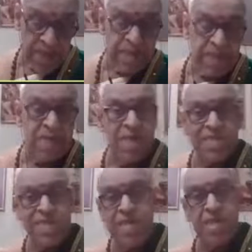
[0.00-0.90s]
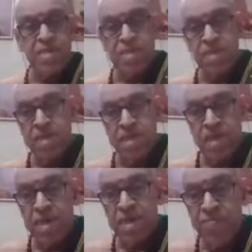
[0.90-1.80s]
Nisarga Kshinasya.
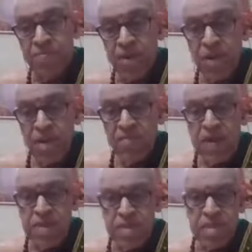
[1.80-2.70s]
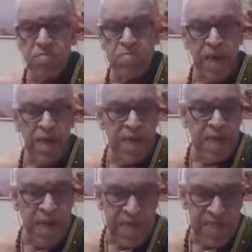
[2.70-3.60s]
The waist is by
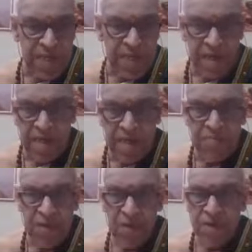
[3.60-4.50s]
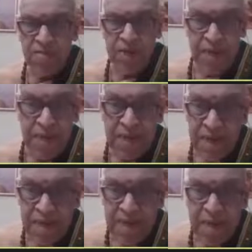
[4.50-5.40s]
nature very
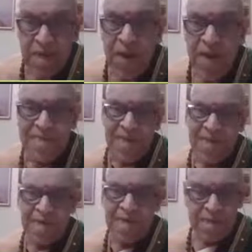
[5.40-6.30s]
emaciated,